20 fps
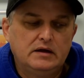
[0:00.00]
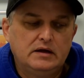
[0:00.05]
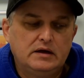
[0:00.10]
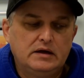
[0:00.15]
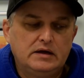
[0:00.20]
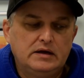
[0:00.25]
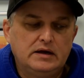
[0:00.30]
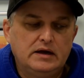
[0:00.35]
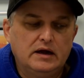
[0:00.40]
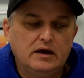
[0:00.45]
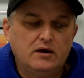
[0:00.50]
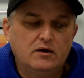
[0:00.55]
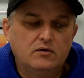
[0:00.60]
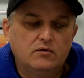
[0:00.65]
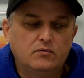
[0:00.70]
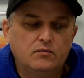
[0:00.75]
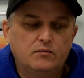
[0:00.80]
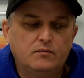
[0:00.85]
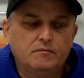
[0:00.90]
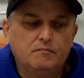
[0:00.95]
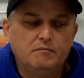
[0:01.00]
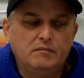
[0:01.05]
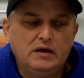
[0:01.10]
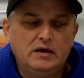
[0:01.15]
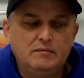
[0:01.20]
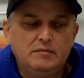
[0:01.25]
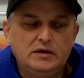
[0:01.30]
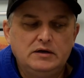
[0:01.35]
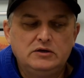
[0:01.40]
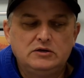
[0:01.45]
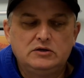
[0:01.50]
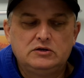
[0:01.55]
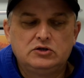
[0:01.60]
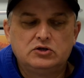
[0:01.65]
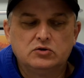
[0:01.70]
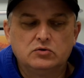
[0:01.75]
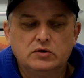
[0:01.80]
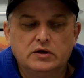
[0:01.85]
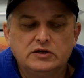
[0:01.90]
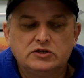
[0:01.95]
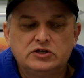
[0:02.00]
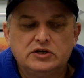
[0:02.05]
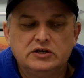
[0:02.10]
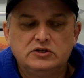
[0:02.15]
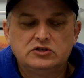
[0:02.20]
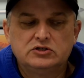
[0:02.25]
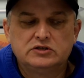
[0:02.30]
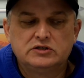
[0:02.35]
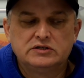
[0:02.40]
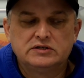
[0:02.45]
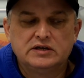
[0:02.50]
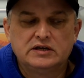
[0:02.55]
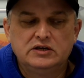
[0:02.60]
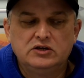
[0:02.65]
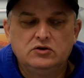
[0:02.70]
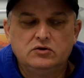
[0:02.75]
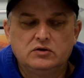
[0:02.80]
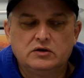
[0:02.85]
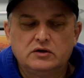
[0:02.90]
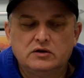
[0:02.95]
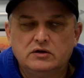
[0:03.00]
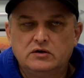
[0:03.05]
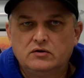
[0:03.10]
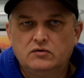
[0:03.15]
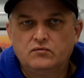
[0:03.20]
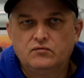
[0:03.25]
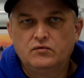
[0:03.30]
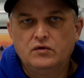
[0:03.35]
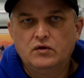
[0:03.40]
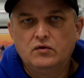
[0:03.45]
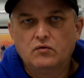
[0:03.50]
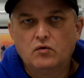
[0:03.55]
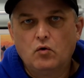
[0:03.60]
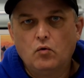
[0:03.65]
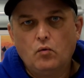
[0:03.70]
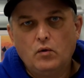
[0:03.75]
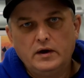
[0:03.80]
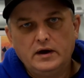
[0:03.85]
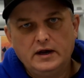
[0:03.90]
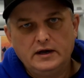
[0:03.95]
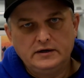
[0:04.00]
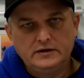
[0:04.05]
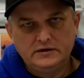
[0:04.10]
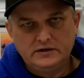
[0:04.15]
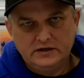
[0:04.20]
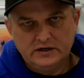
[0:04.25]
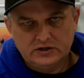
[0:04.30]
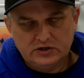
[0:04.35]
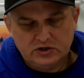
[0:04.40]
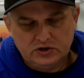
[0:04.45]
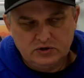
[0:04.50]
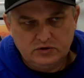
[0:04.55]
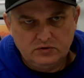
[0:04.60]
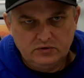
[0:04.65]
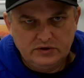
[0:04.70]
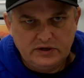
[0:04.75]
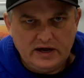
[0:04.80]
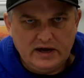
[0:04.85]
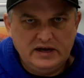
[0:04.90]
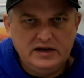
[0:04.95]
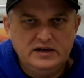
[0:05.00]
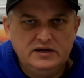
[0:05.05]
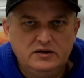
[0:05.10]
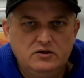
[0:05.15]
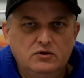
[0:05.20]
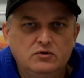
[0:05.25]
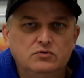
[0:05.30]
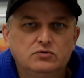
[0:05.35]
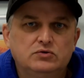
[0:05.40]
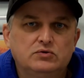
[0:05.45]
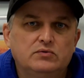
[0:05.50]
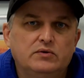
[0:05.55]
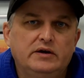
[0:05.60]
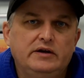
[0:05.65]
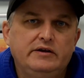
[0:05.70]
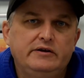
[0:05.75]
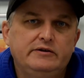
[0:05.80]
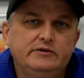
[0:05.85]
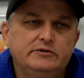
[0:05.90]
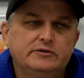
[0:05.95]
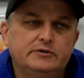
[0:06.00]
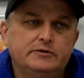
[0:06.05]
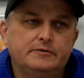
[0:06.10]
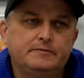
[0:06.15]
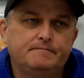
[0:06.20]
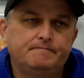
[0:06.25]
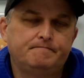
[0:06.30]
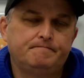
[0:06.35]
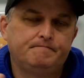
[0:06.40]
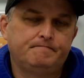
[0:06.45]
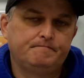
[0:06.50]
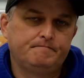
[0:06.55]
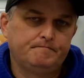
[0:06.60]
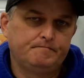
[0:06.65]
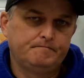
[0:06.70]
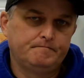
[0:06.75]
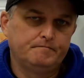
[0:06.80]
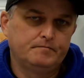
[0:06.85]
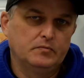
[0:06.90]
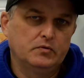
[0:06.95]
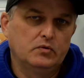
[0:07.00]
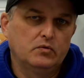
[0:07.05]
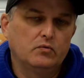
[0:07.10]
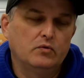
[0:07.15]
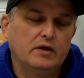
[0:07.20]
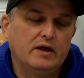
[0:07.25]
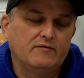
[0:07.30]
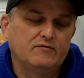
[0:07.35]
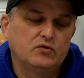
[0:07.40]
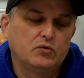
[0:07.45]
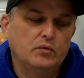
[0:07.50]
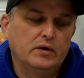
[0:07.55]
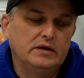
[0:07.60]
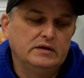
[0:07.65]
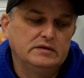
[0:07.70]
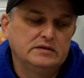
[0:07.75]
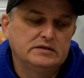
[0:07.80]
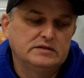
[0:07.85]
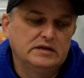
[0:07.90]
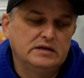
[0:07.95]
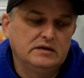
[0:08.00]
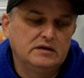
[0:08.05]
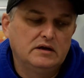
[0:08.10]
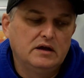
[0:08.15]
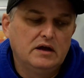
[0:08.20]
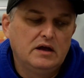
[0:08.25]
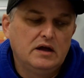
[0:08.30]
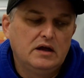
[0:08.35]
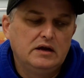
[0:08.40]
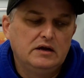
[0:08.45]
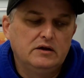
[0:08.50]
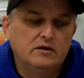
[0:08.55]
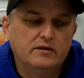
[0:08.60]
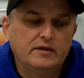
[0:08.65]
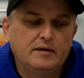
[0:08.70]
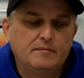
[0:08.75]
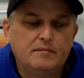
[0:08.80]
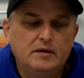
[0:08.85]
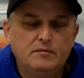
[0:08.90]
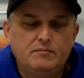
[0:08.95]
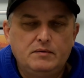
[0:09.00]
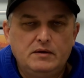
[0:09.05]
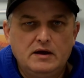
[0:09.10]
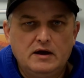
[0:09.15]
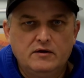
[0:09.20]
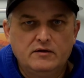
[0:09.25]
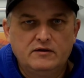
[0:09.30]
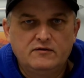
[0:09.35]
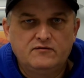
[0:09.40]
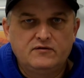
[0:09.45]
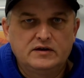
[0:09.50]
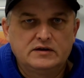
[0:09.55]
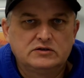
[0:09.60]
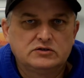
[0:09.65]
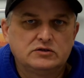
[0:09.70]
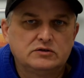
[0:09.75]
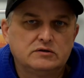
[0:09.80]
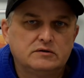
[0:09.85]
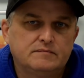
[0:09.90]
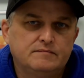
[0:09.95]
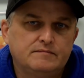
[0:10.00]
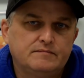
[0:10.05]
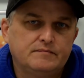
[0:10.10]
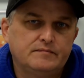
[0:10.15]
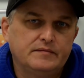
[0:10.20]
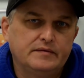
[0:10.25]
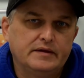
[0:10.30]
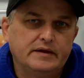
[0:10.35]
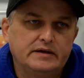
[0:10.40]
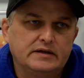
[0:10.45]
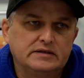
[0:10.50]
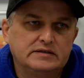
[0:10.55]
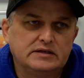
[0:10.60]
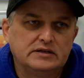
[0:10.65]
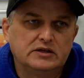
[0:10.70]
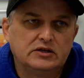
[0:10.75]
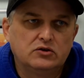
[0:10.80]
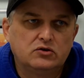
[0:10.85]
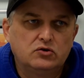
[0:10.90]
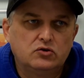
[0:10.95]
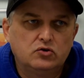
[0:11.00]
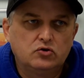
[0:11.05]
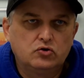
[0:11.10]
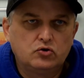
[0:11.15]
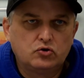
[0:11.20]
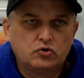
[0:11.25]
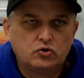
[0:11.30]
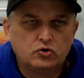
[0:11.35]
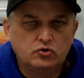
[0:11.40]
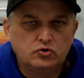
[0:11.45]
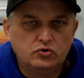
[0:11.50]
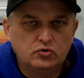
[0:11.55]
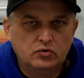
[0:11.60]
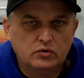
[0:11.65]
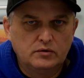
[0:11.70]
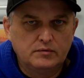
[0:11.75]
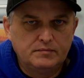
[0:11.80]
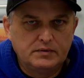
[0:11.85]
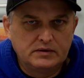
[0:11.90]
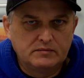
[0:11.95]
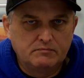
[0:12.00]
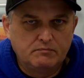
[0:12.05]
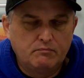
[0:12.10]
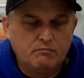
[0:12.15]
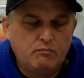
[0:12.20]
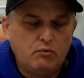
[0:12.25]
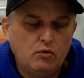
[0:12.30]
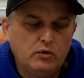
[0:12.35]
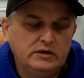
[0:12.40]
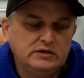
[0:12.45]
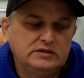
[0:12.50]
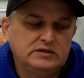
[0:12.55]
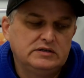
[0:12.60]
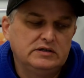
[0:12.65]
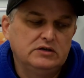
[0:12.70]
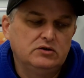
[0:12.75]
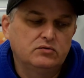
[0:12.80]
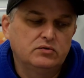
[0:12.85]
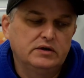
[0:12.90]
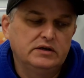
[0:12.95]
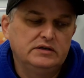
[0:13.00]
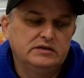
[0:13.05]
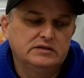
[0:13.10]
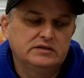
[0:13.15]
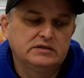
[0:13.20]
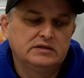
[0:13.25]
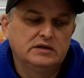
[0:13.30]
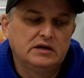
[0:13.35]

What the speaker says: Now maybe she'll get changed to say you can reroll 1 additional die at close range. We'll have to wait and see. You know, that might be how they fix her. Like I said, they could do a big points decrease.